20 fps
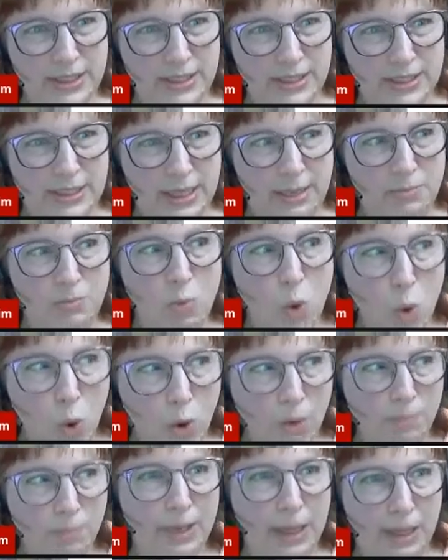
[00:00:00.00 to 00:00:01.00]
to see
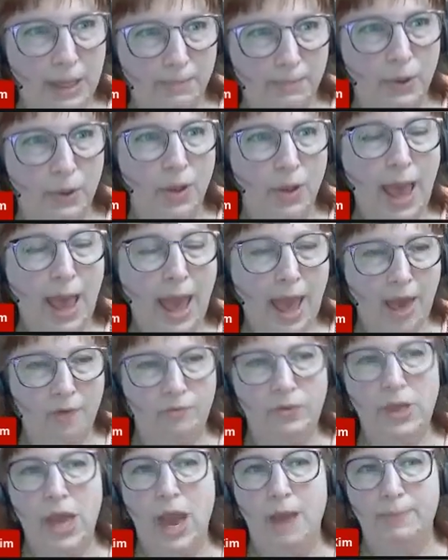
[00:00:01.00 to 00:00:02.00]
more people have
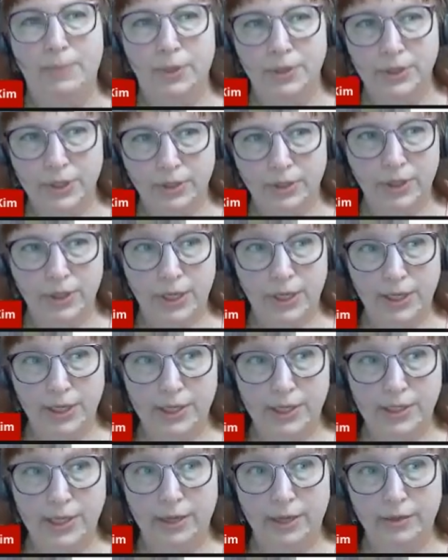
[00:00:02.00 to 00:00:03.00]
the opportunity to
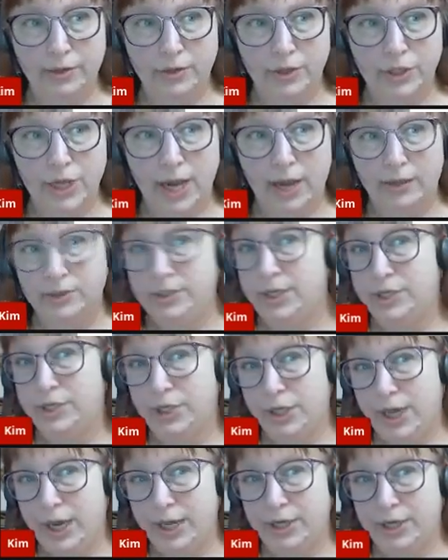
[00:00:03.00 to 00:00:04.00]
take their child's
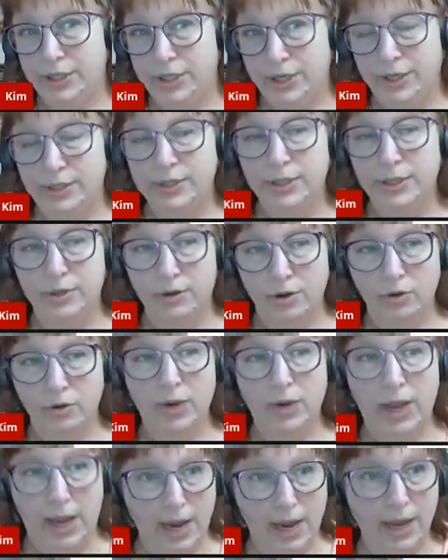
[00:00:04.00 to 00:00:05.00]
education into their
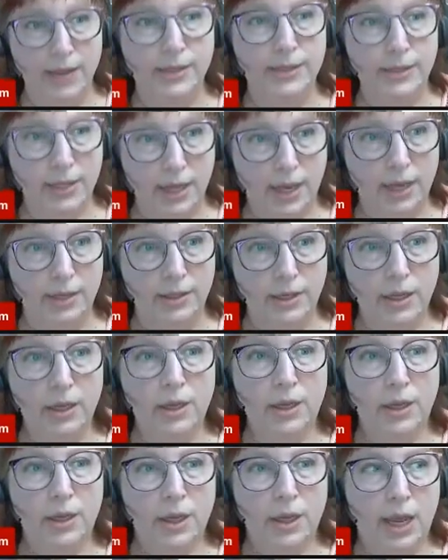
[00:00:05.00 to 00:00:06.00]
own hands. And
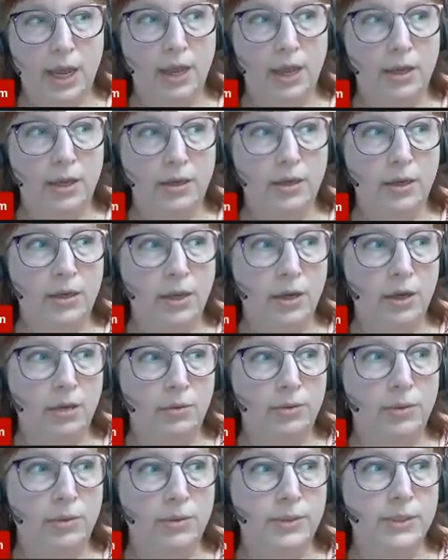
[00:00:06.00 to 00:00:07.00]

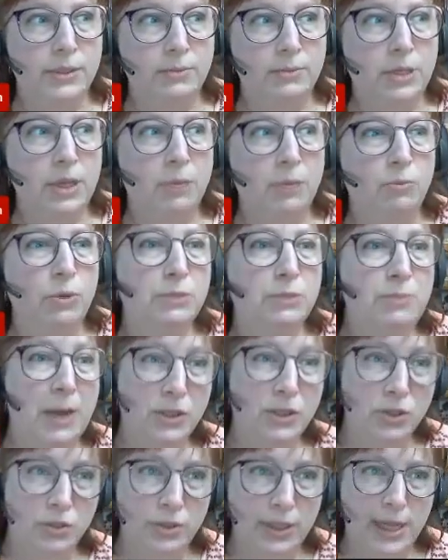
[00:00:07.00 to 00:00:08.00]
some of them with
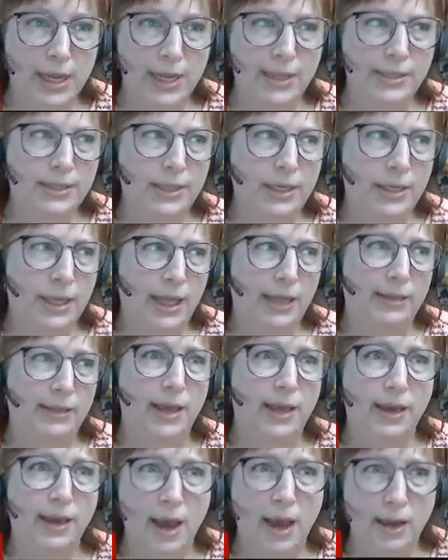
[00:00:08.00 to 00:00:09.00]
special needs that need
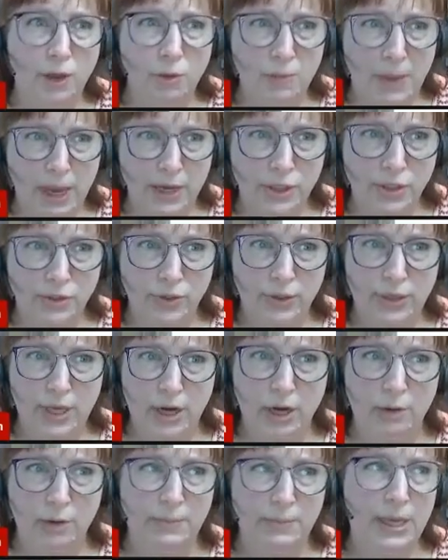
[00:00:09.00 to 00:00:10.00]
like occupational
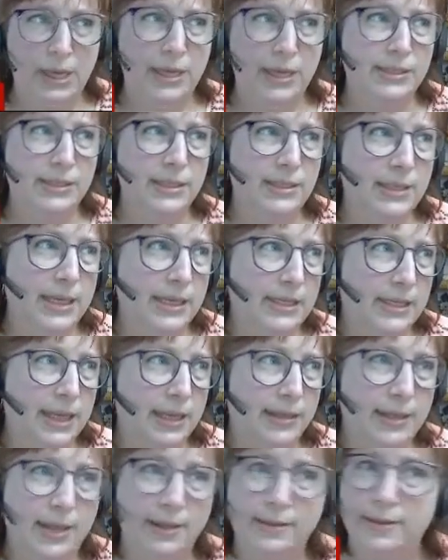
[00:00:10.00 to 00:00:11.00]
therapies and things
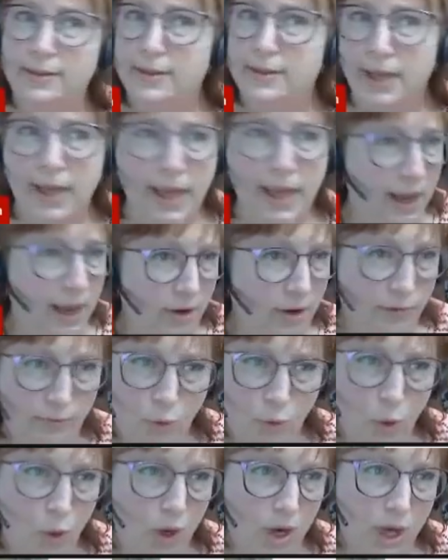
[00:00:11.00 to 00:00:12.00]
like that they can't
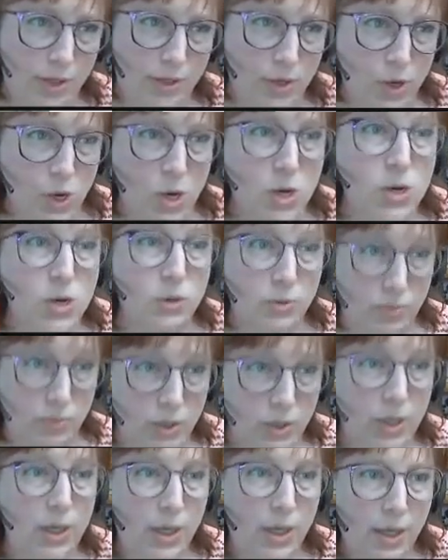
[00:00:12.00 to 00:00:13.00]
afford on their
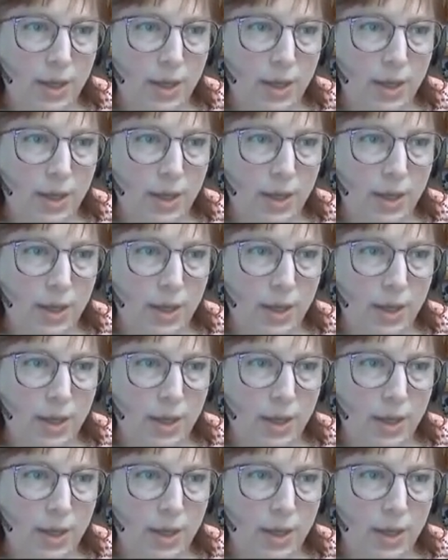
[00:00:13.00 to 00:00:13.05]
own.